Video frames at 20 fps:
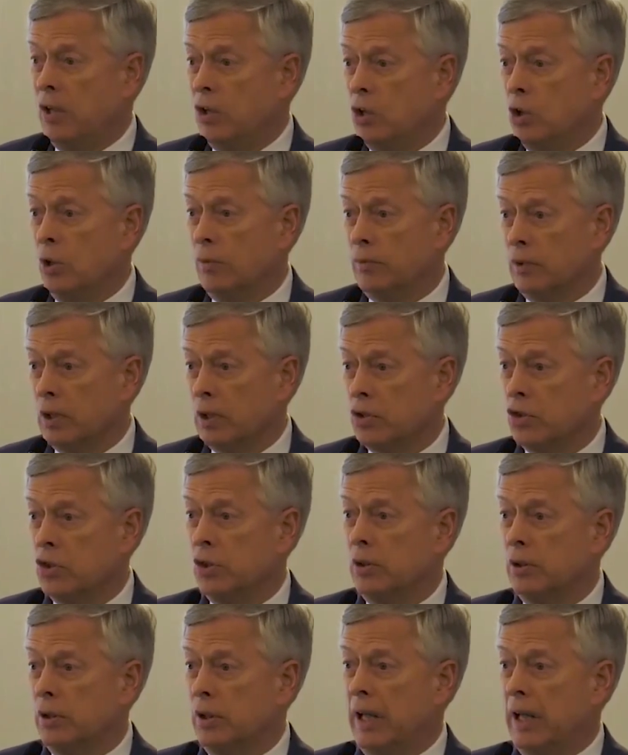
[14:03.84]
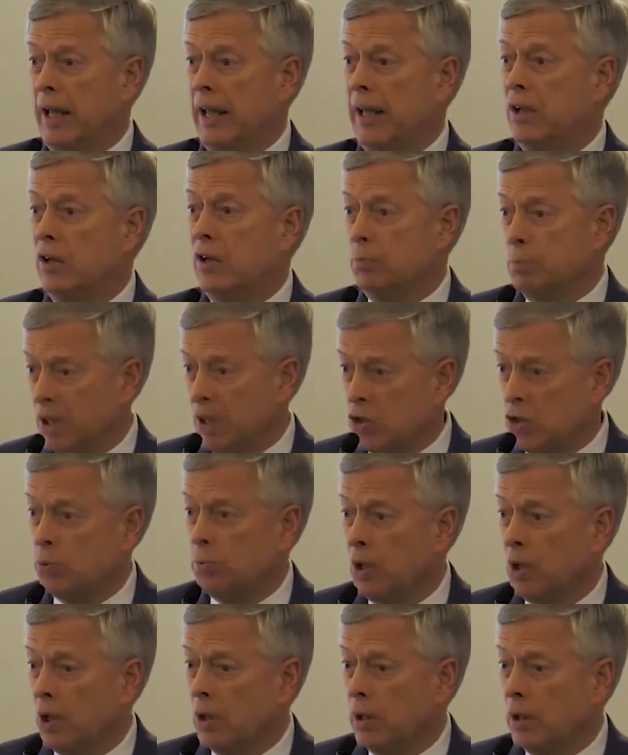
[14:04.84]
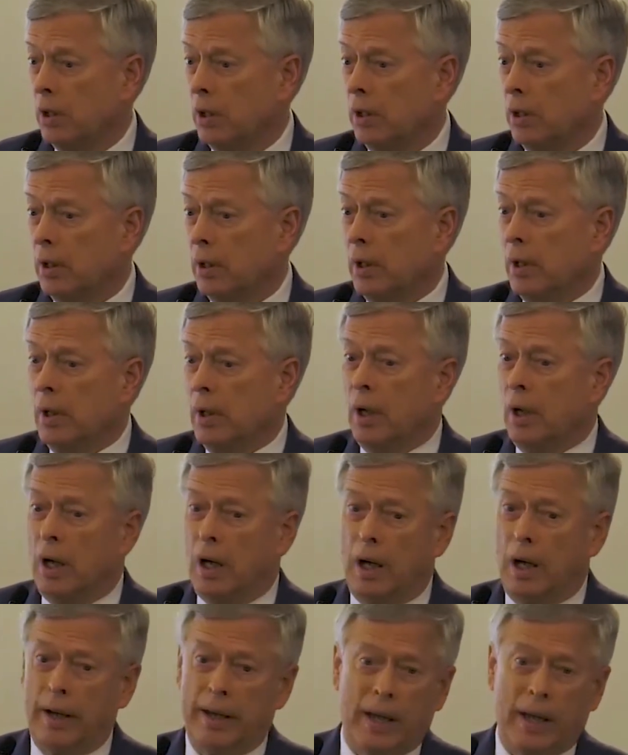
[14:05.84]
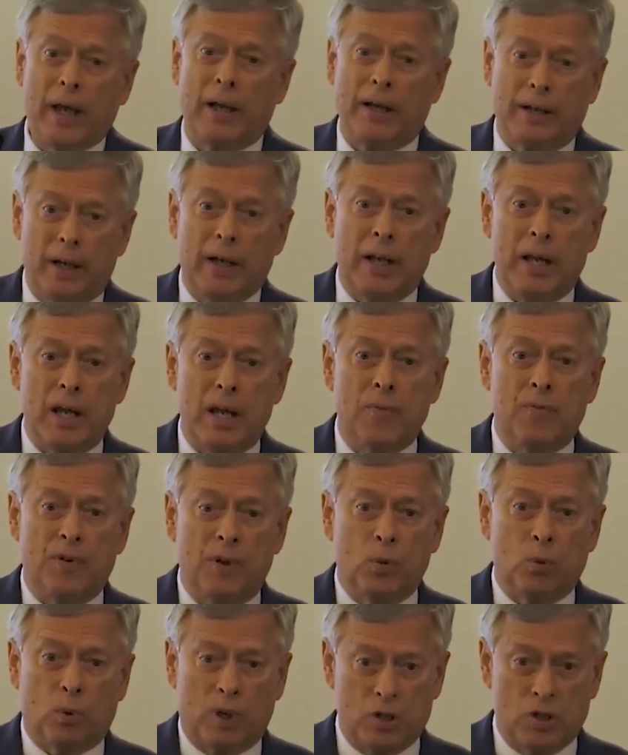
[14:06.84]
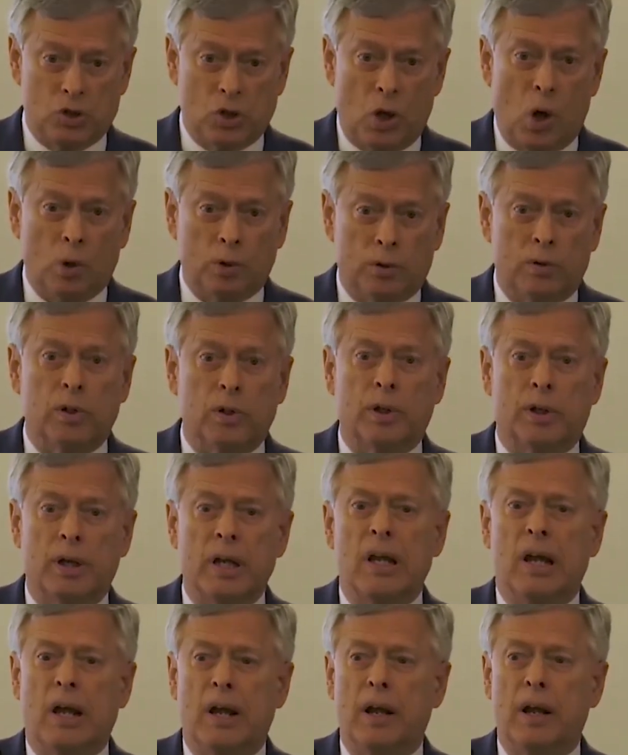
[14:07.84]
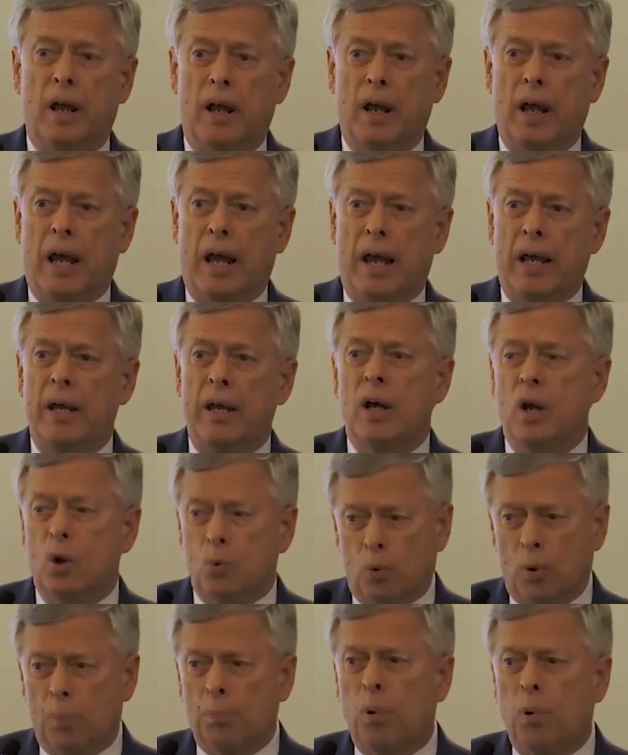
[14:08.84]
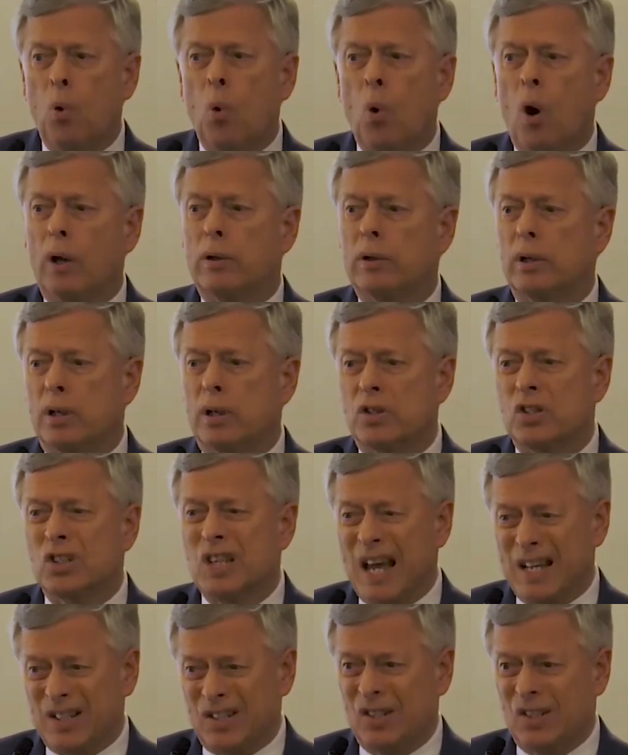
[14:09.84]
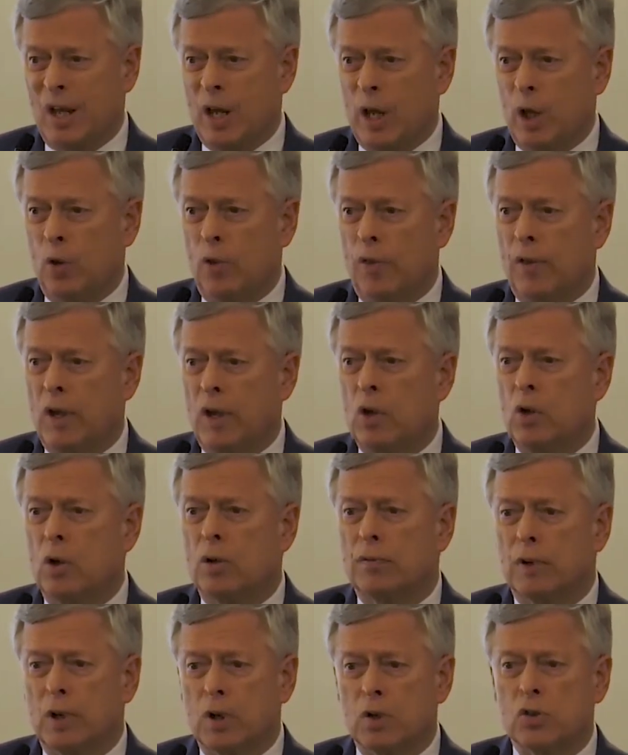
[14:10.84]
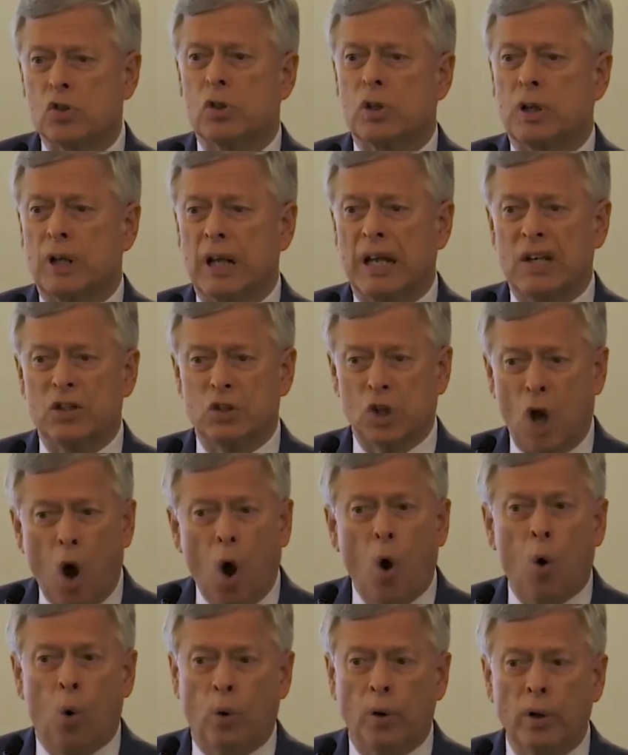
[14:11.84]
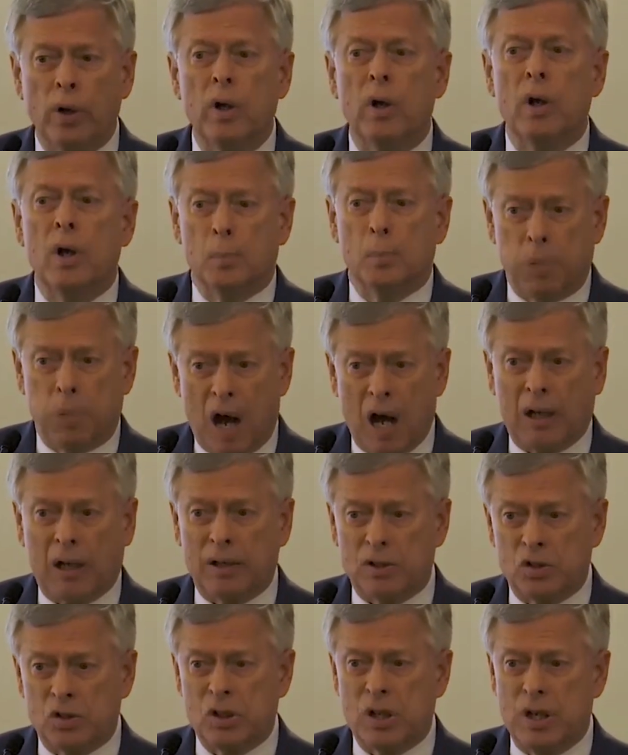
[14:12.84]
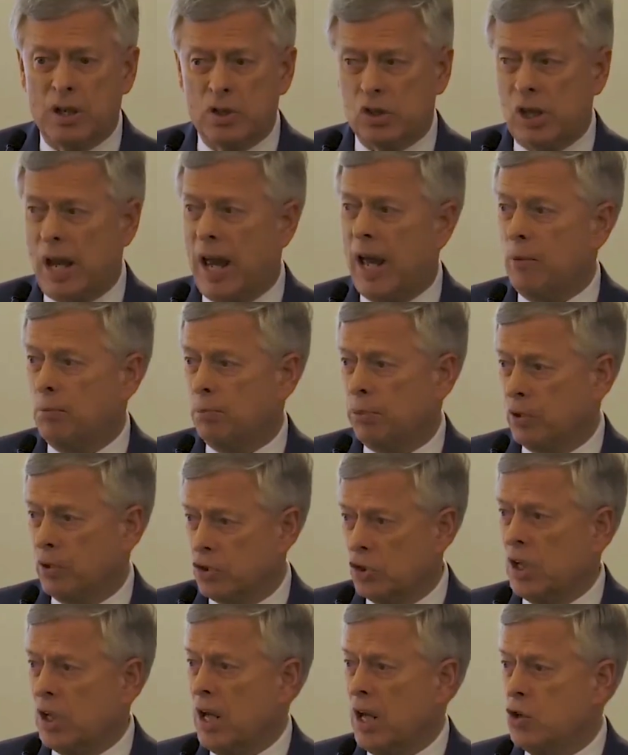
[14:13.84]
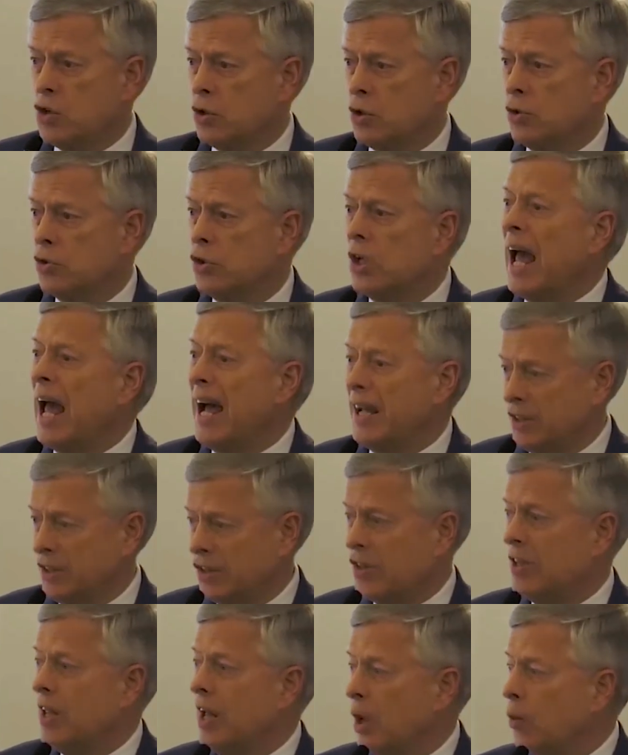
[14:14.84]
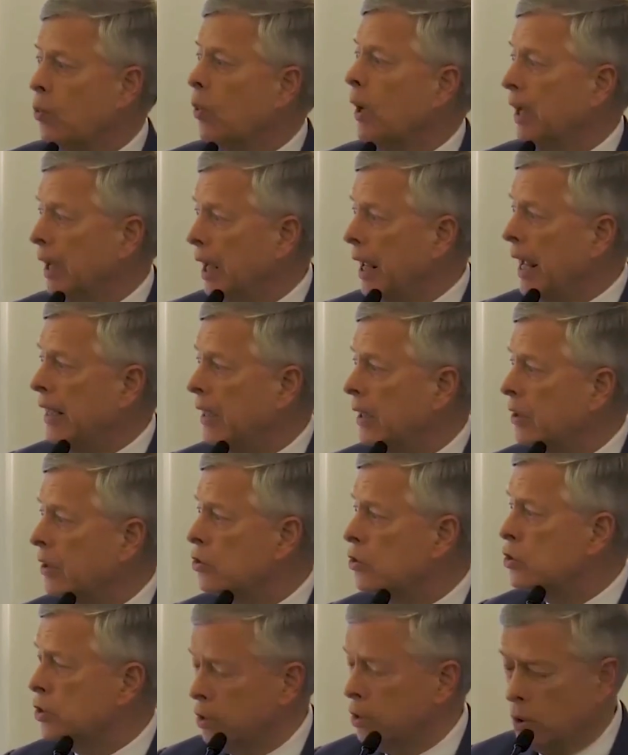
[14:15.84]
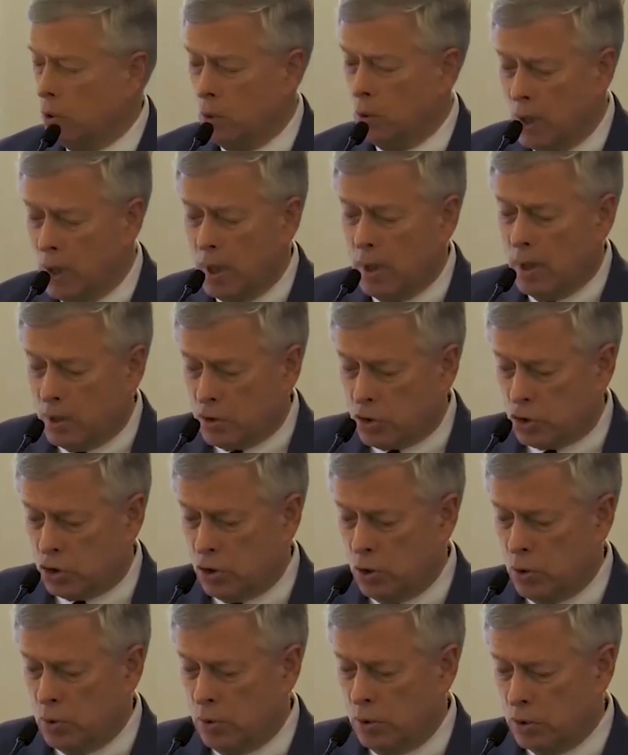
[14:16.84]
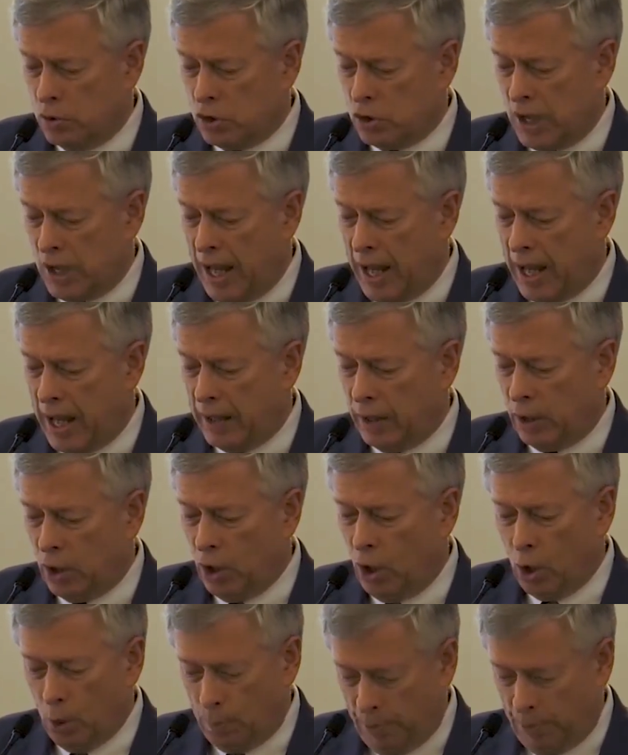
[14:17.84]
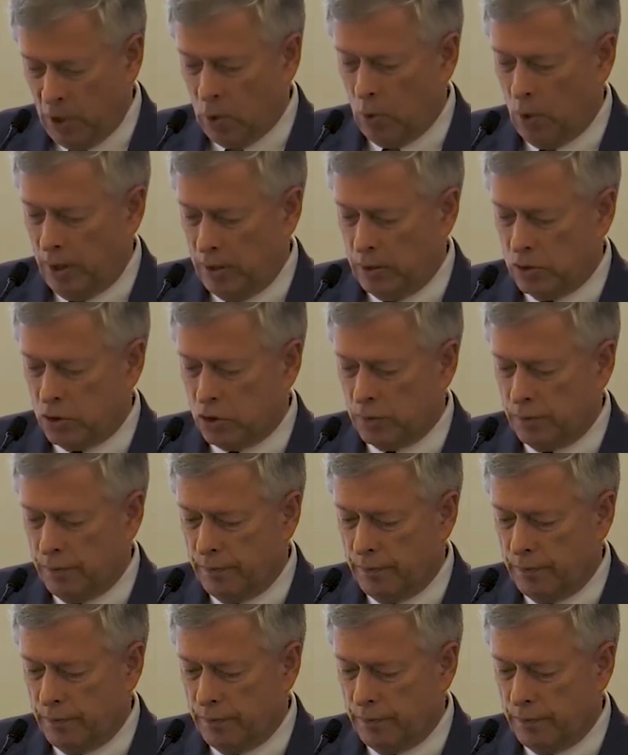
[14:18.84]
University of Pittsburgh. And it even resulted in a report assessing the university's own policies and procedures as they related to students and opioids.